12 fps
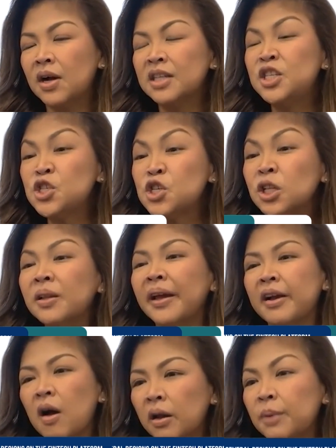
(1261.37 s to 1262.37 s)
digital
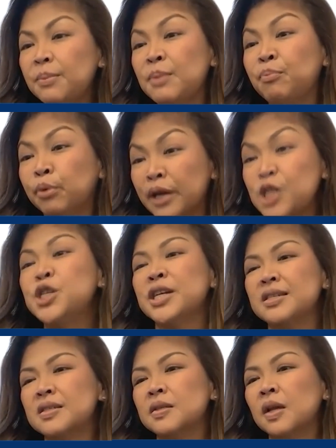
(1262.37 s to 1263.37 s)
economy
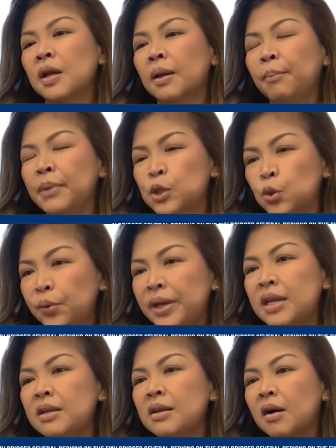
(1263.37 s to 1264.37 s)
bridges
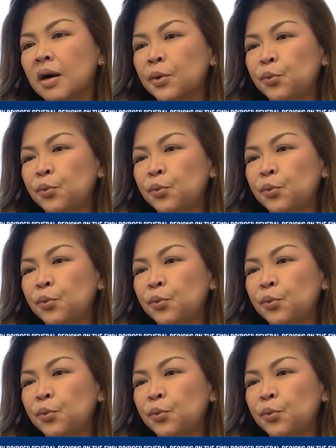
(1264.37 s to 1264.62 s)
between our